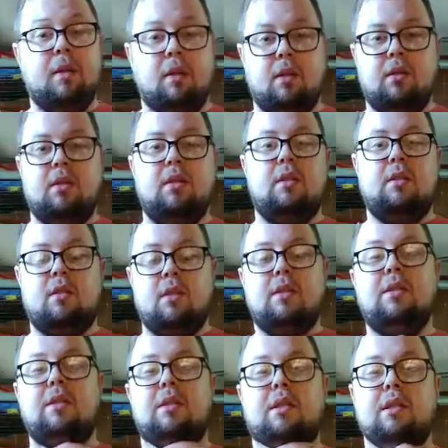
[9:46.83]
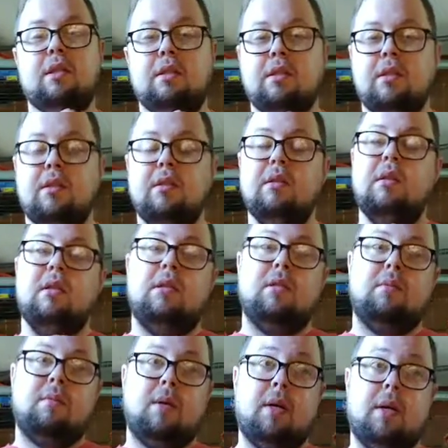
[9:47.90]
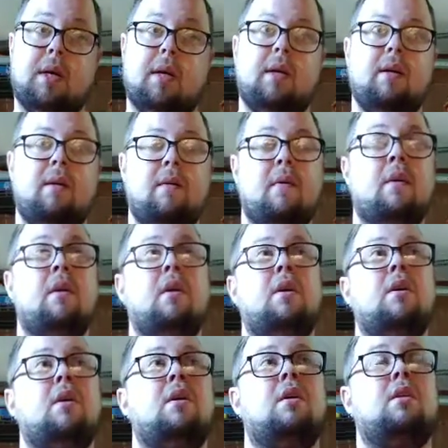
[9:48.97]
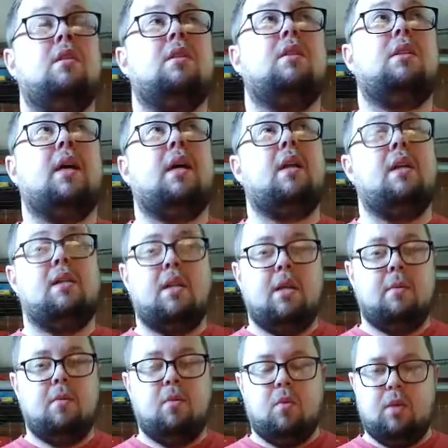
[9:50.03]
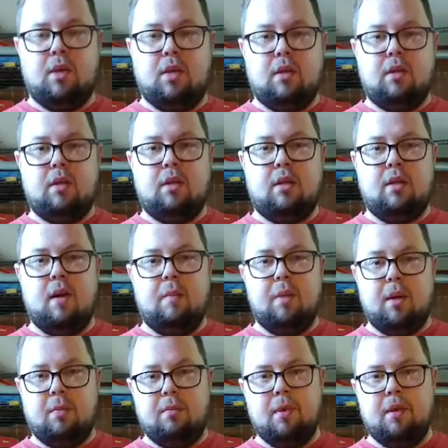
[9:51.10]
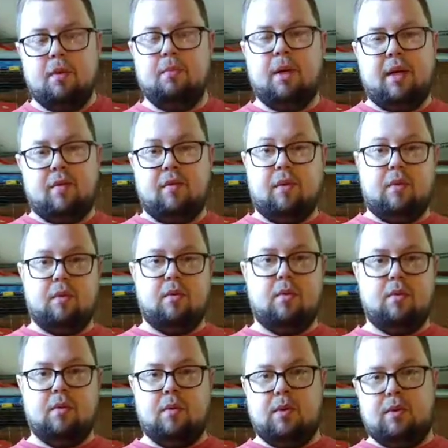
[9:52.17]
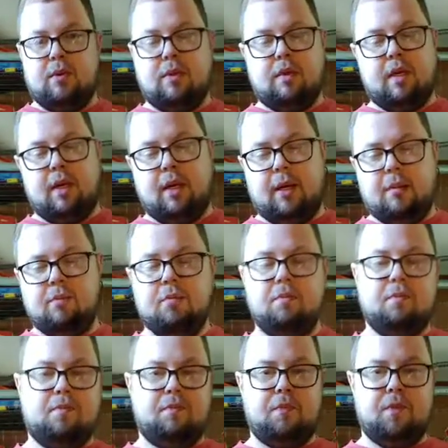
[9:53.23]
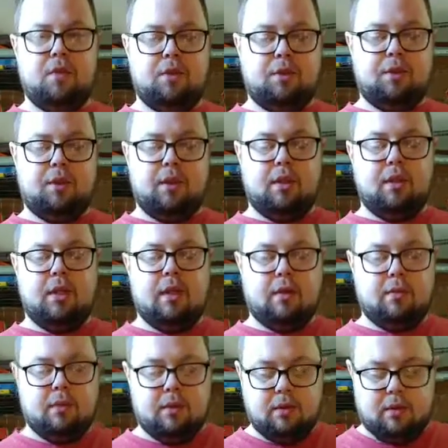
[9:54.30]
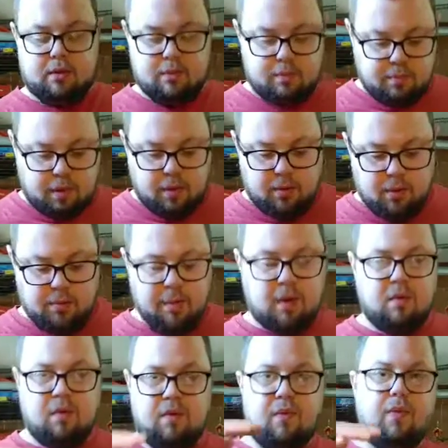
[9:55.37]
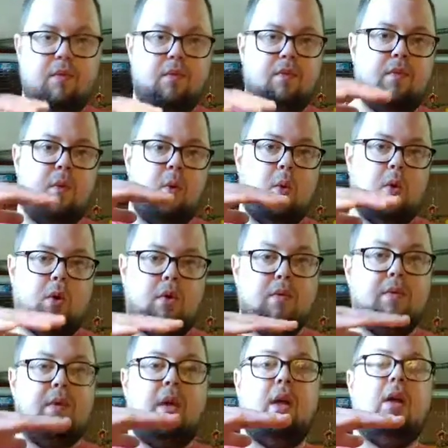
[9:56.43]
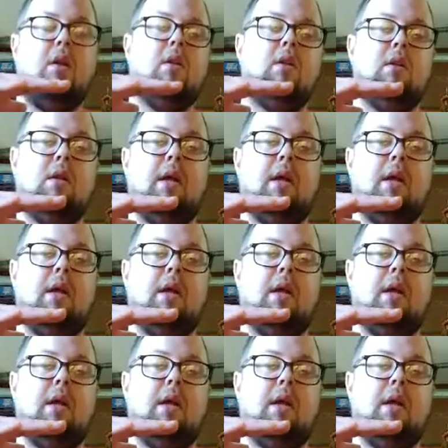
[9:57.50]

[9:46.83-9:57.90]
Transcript: builds. This is my second attempt with a big build. My first one was a shield that was probably about 4.5 feet